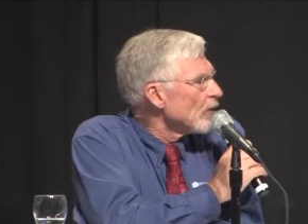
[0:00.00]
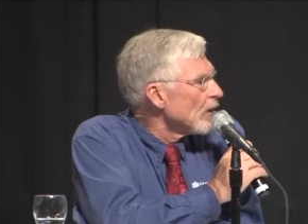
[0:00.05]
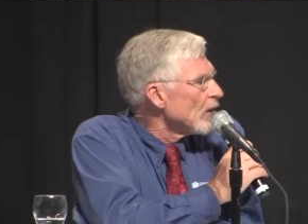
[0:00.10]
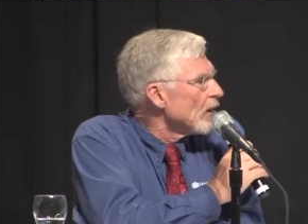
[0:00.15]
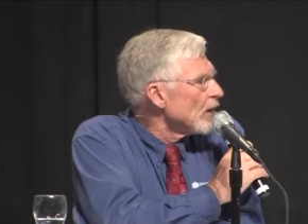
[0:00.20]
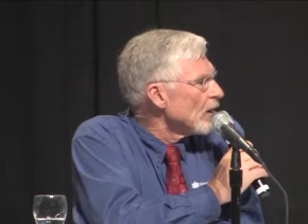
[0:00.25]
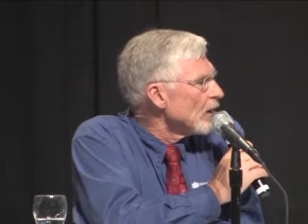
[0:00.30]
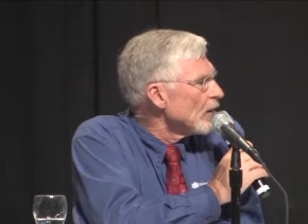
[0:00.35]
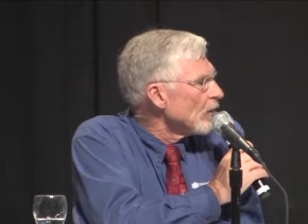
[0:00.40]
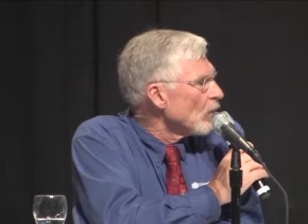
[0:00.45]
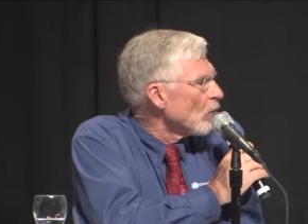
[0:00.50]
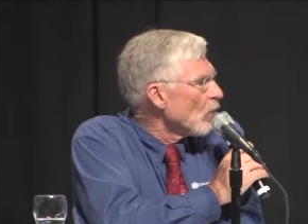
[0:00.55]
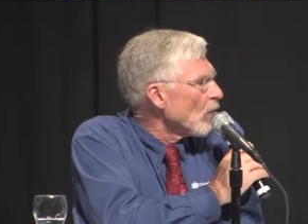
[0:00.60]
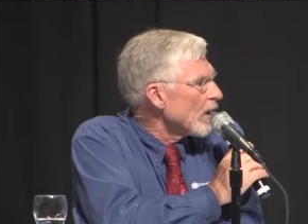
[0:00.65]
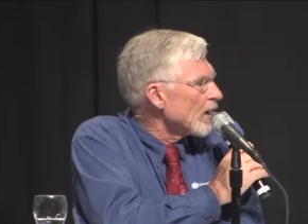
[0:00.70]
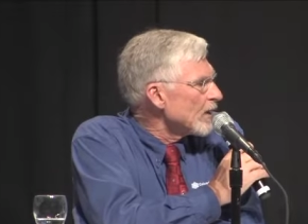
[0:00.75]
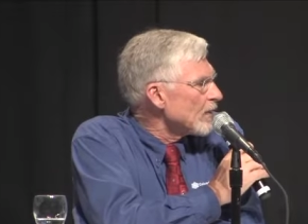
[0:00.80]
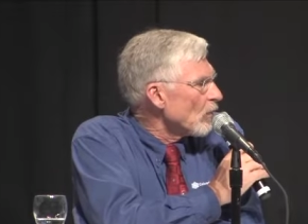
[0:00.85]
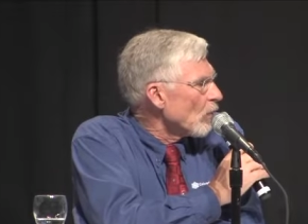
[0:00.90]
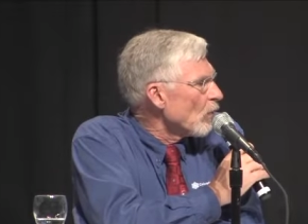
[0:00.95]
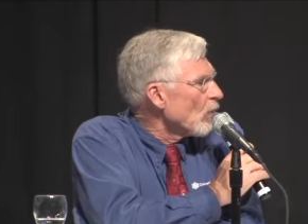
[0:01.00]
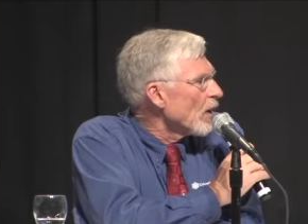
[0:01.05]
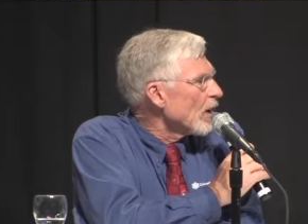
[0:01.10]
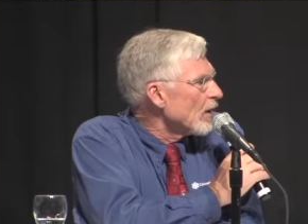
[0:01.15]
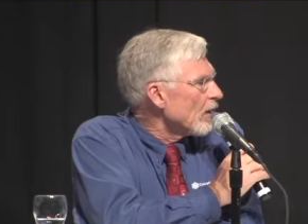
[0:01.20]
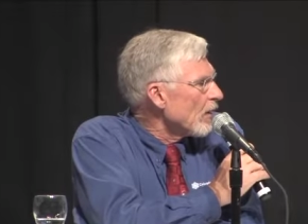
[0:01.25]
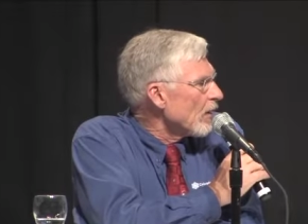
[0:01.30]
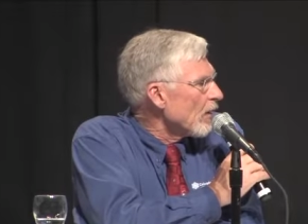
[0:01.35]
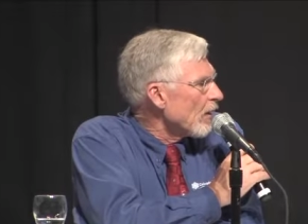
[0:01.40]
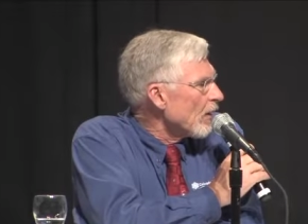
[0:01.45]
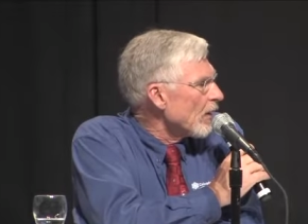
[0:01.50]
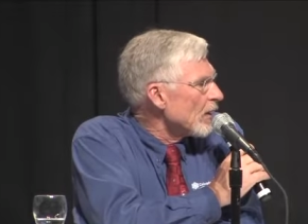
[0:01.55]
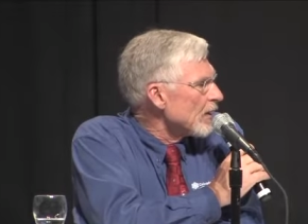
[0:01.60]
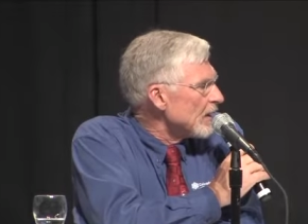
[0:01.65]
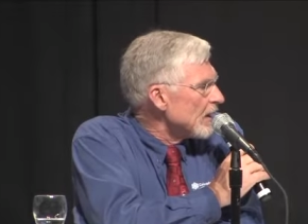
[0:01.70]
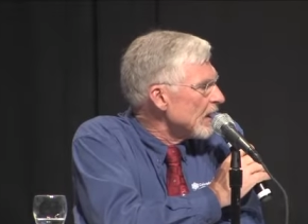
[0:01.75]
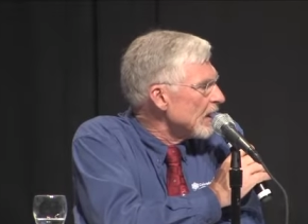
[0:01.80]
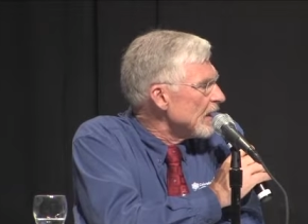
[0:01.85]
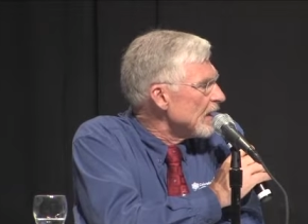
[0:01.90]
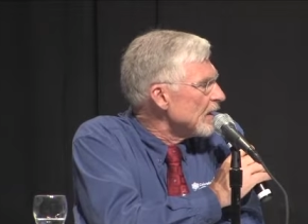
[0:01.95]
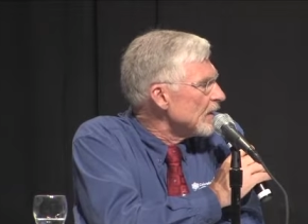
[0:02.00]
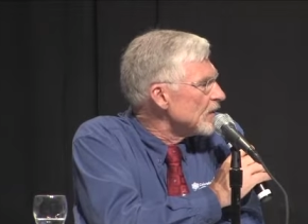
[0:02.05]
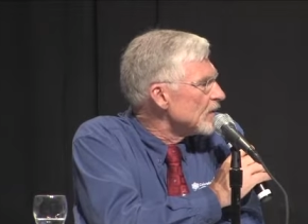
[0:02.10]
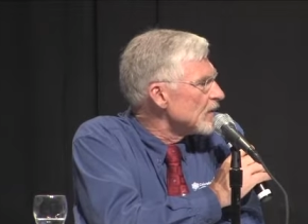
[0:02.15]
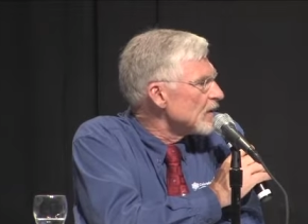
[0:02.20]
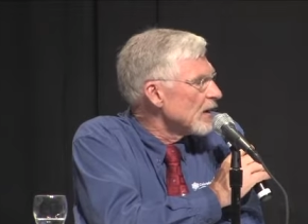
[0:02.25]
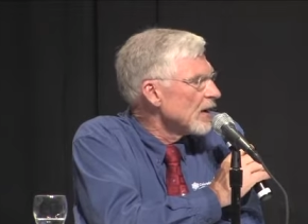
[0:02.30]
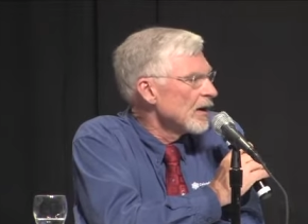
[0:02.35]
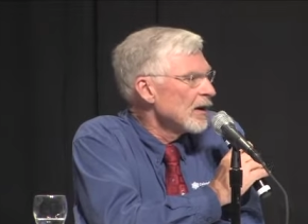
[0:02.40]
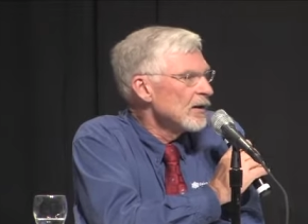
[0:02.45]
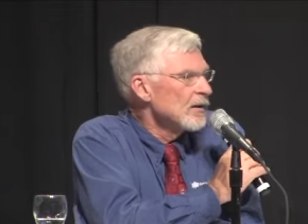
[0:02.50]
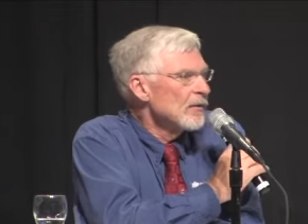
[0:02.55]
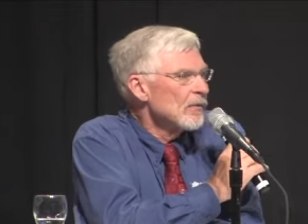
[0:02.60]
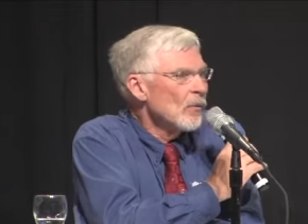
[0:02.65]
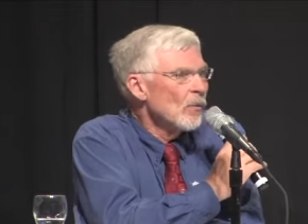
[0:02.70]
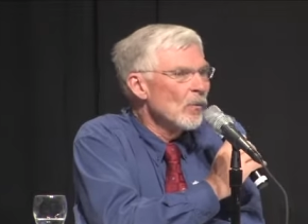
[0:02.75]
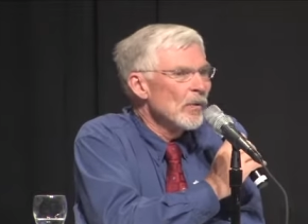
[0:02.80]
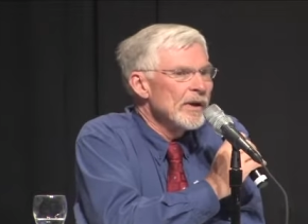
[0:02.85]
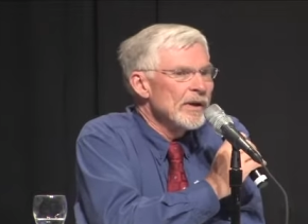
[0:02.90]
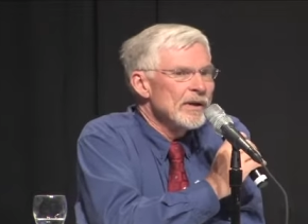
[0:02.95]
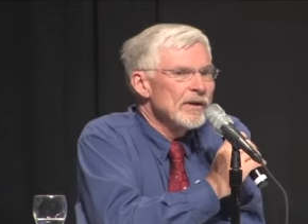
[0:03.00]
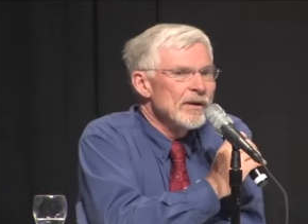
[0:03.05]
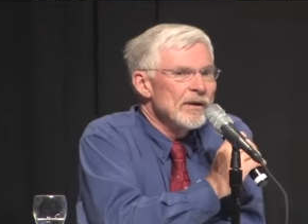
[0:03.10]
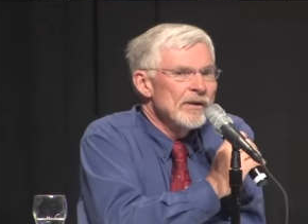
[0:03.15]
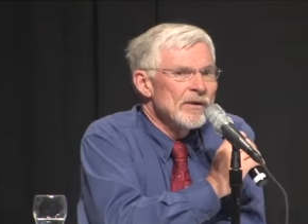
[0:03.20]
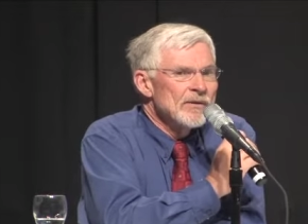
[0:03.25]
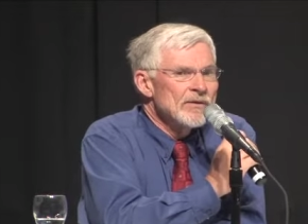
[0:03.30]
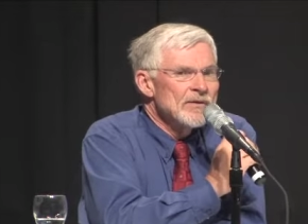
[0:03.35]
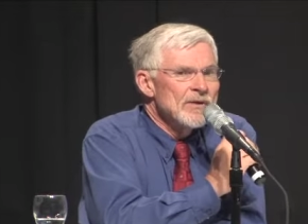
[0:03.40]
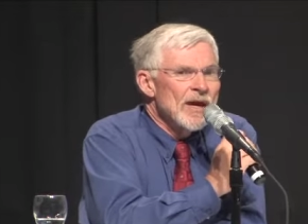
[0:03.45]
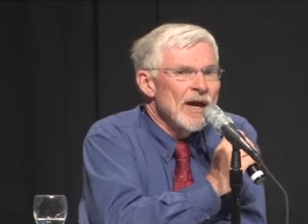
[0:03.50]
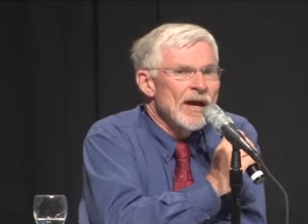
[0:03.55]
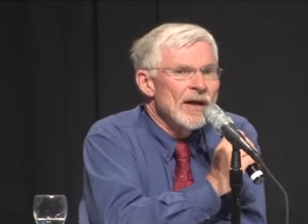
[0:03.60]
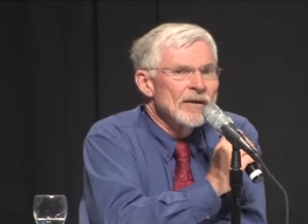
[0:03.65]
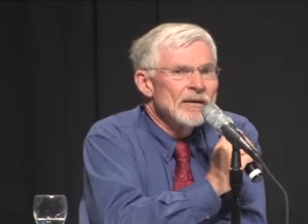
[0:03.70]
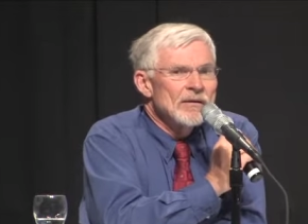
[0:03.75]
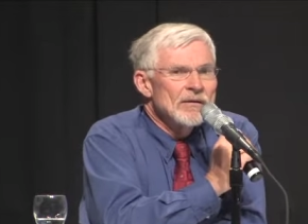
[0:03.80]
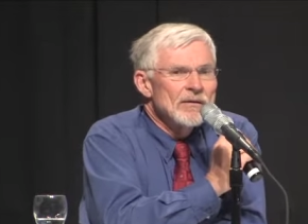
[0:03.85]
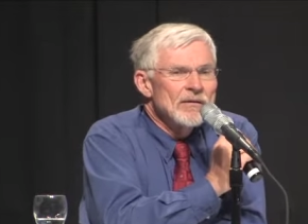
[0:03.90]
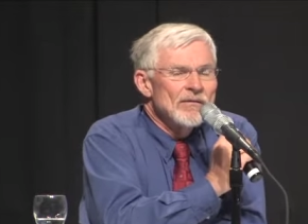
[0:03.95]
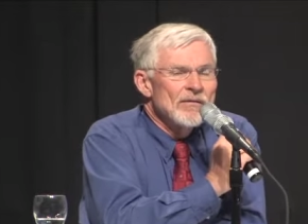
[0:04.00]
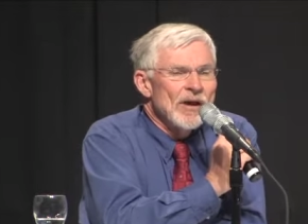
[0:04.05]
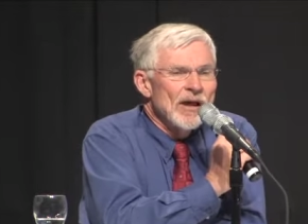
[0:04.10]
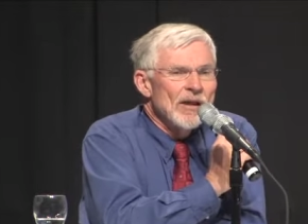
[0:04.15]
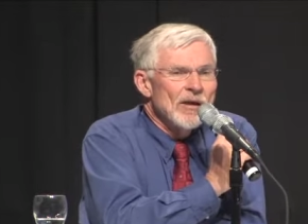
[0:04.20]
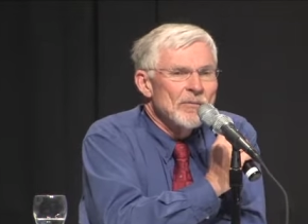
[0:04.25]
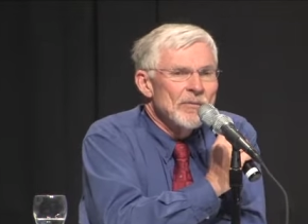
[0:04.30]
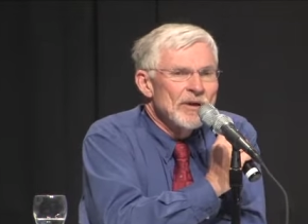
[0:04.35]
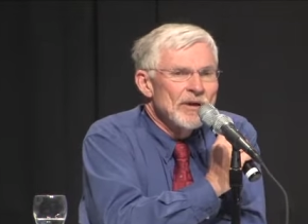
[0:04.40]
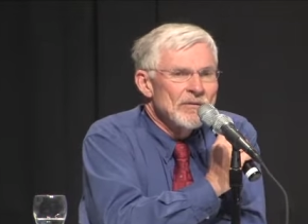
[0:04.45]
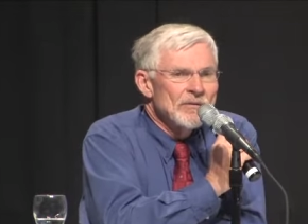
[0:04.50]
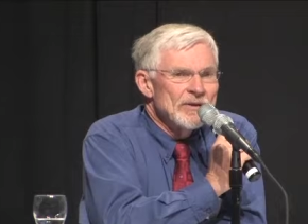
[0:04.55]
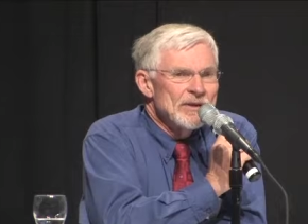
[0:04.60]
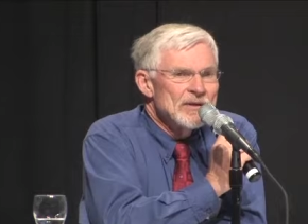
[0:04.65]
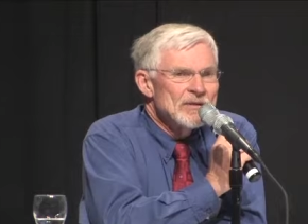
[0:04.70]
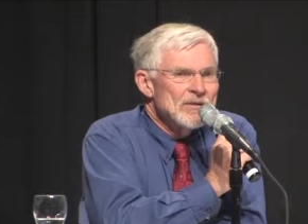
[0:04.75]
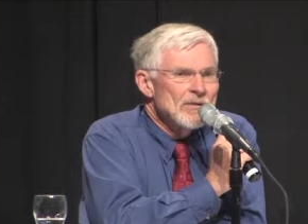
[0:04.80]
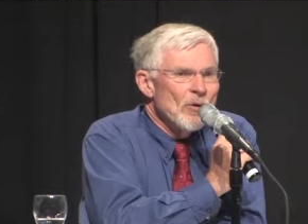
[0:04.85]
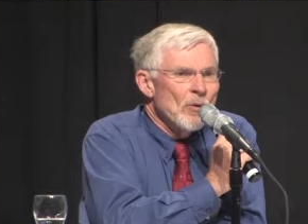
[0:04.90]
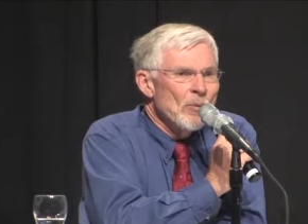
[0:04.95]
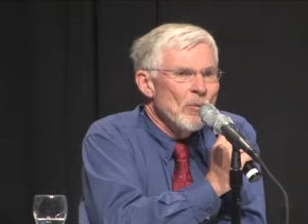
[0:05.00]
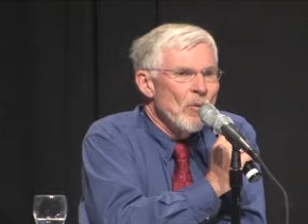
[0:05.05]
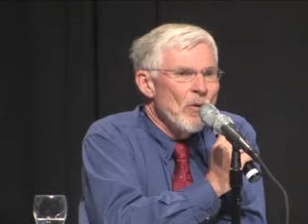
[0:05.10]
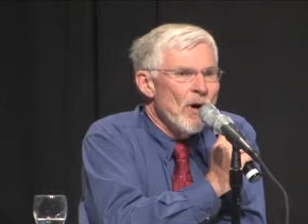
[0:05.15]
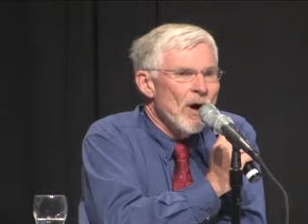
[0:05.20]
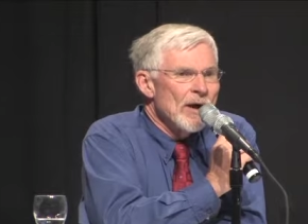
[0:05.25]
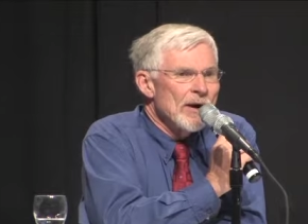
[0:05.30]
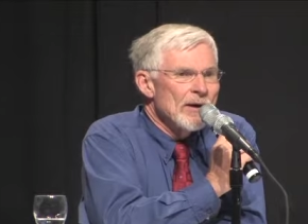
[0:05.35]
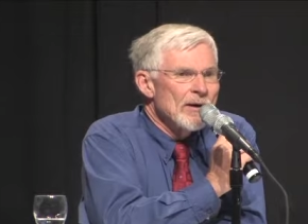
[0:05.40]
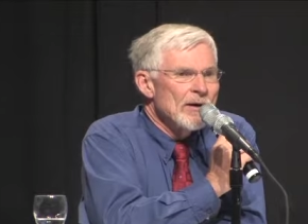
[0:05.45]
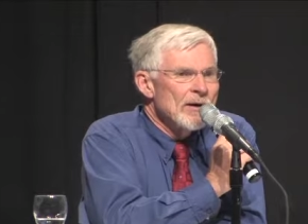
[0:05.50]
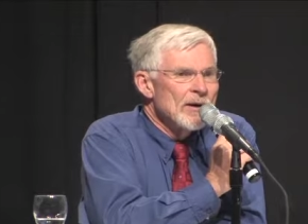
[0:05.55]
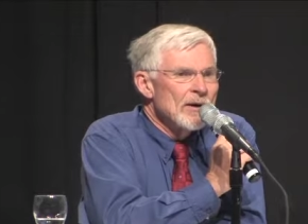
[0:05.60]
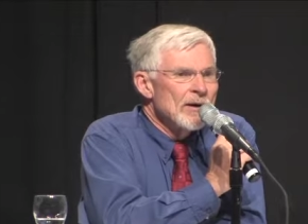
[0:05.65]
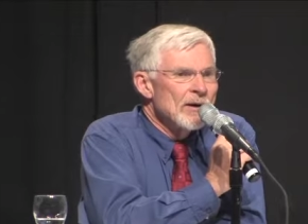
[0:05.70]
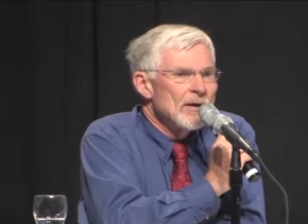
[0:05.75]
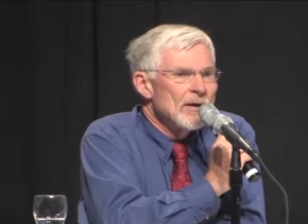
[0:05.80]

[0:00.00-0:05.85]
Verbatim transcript: uh, what, what are our needs, and when does that development of east slope water